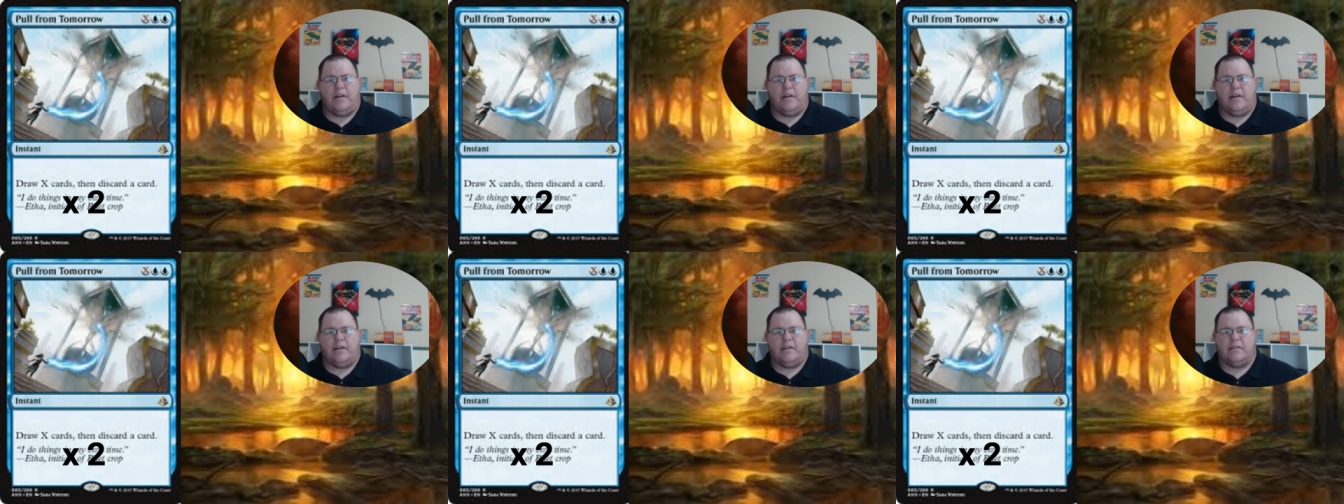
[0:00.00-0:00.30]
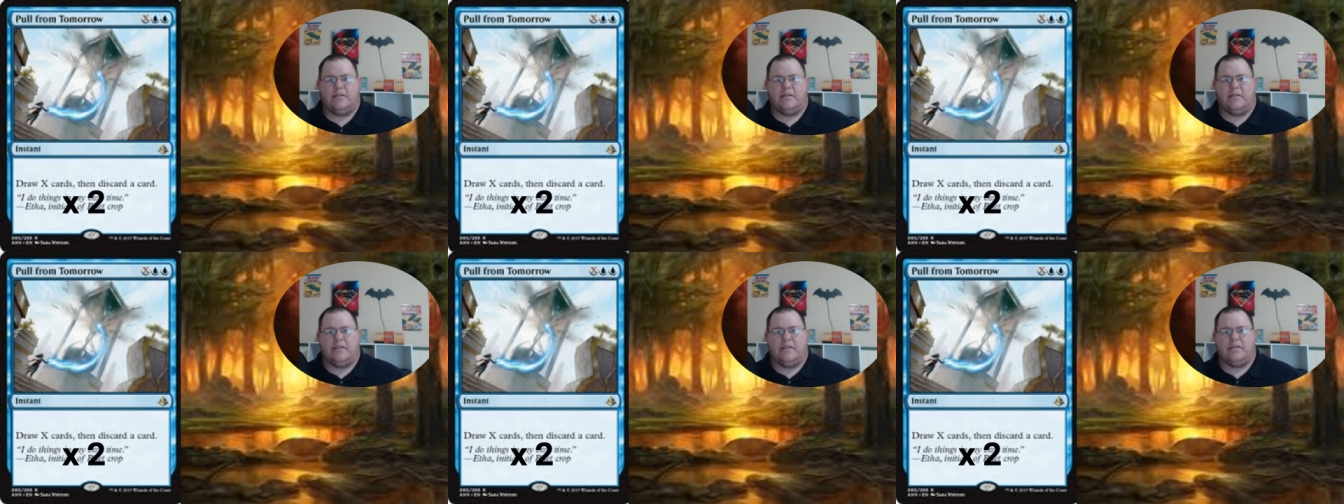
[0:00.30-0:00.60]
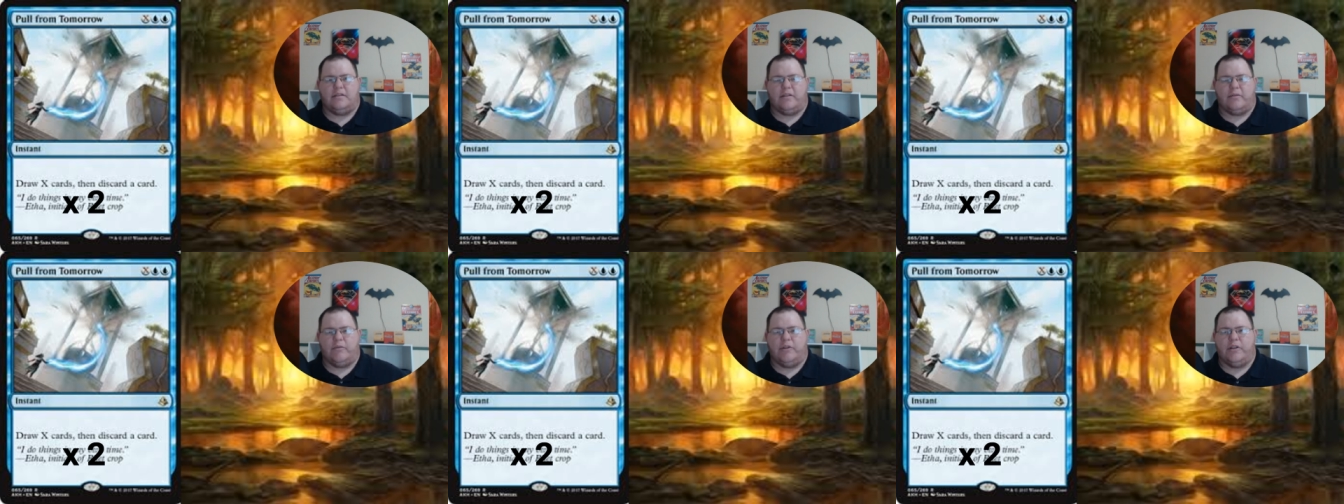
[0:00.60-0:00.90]
is
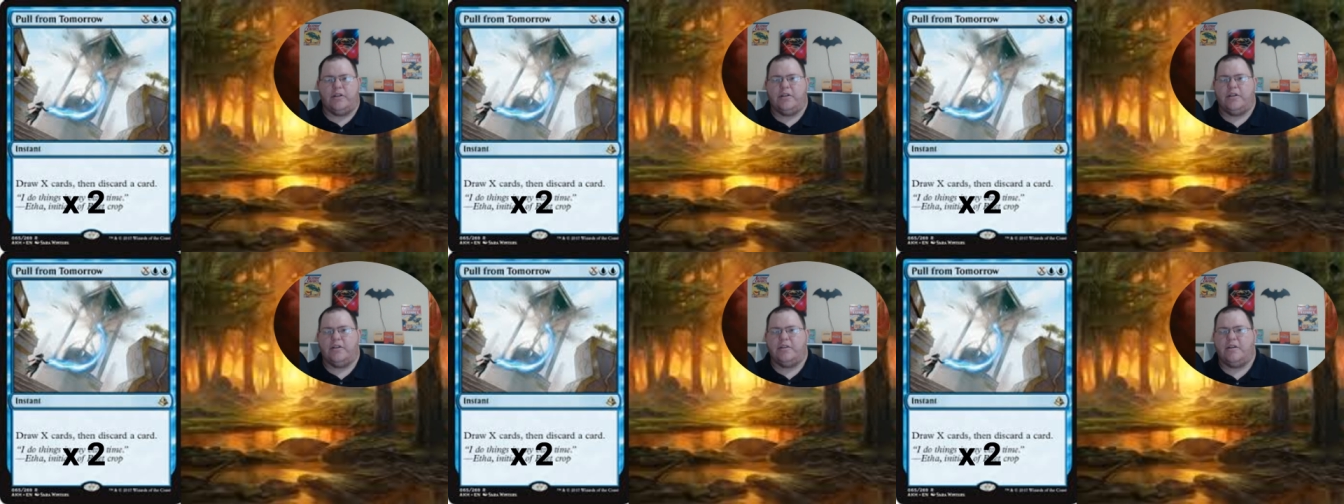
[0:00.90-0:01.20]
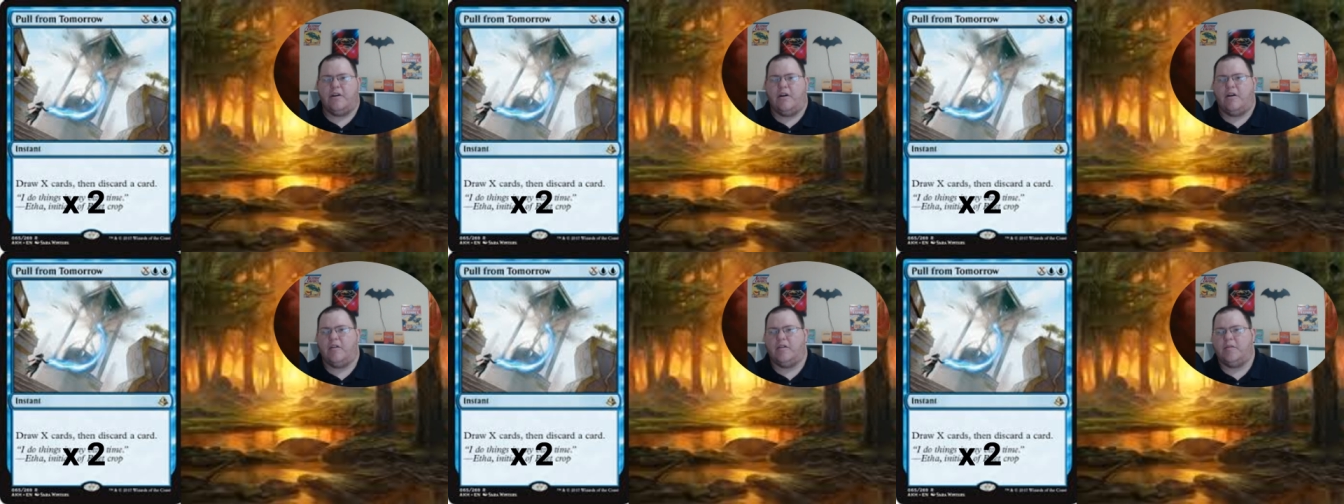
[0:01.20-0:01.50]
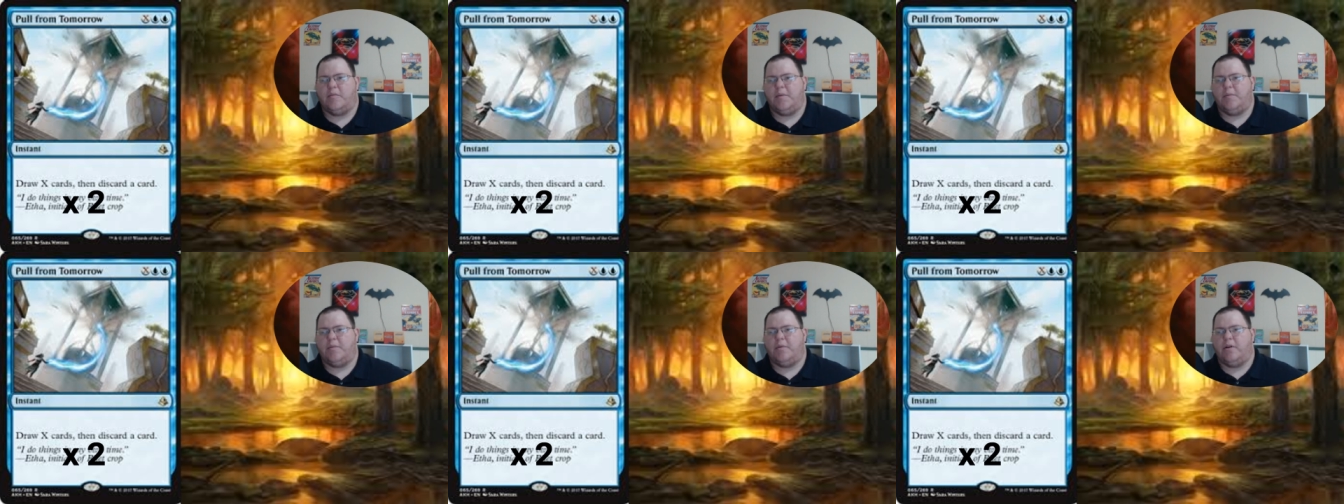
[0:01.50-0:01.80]
a really good card that
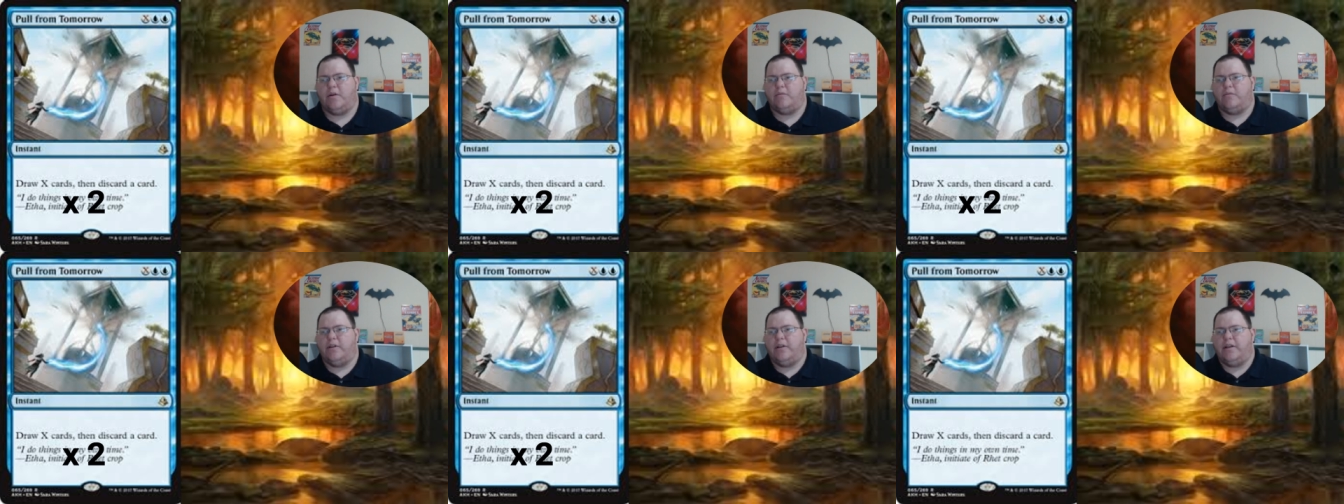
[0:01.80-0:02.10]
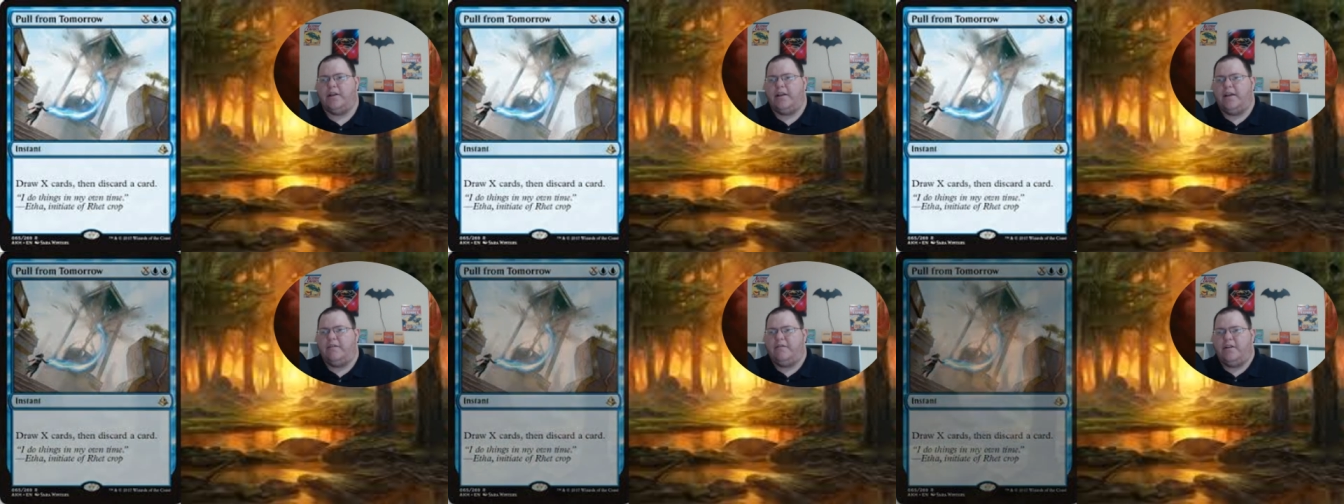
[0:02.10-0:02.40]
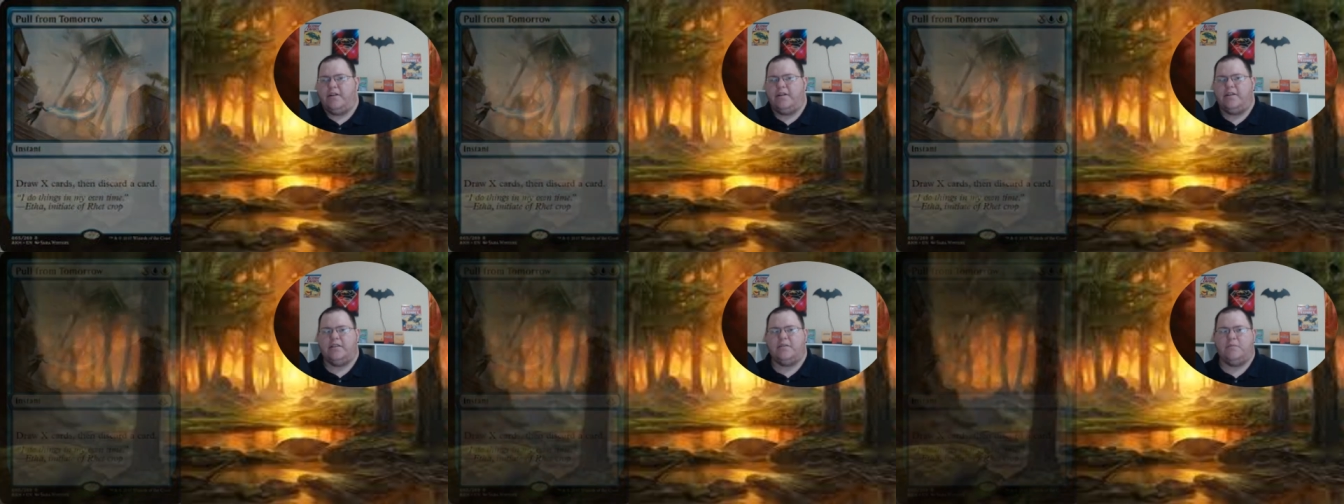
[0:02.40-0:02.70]
people aren't really giving
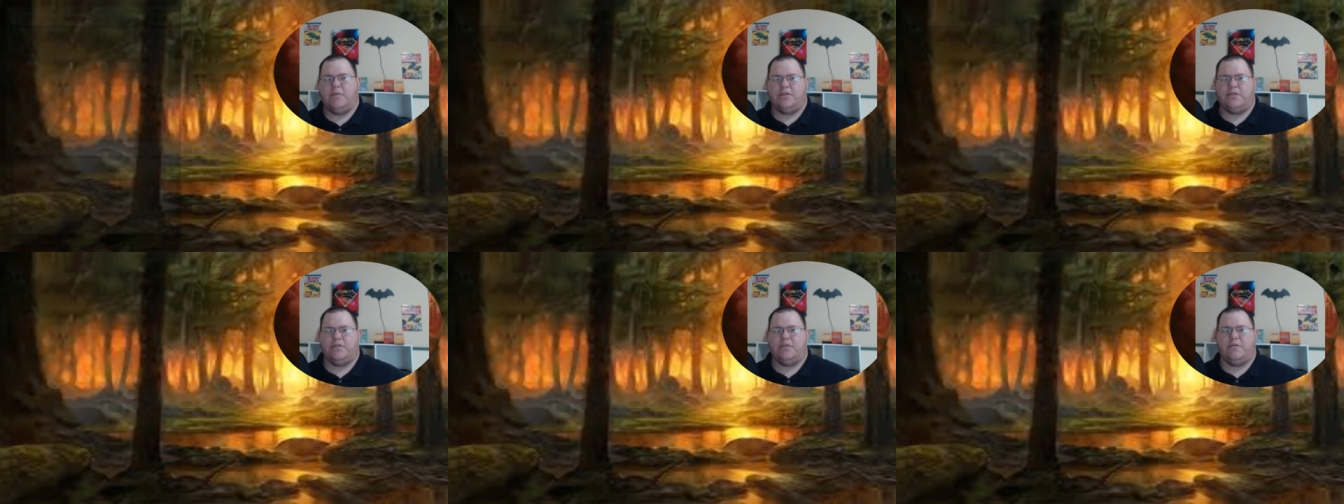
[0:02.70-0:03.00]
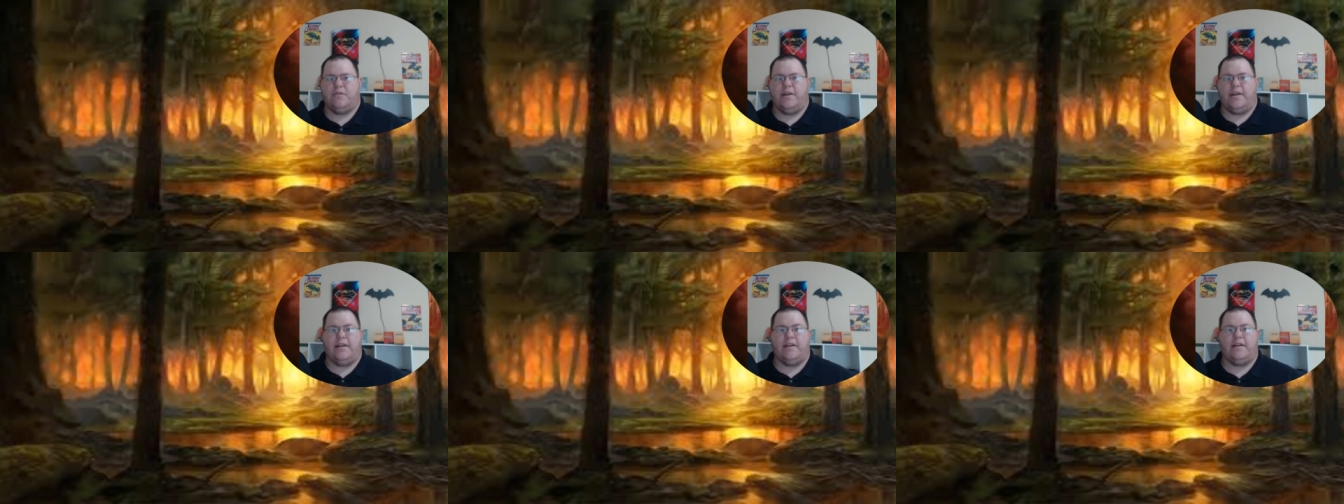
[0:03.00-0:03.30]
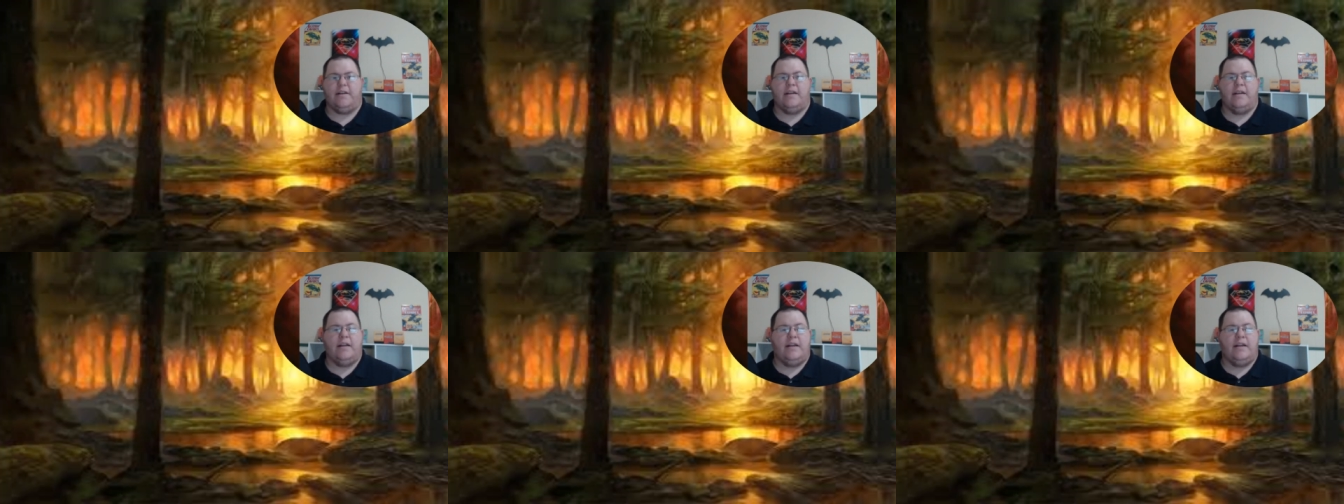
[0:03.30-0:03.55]
it as much credit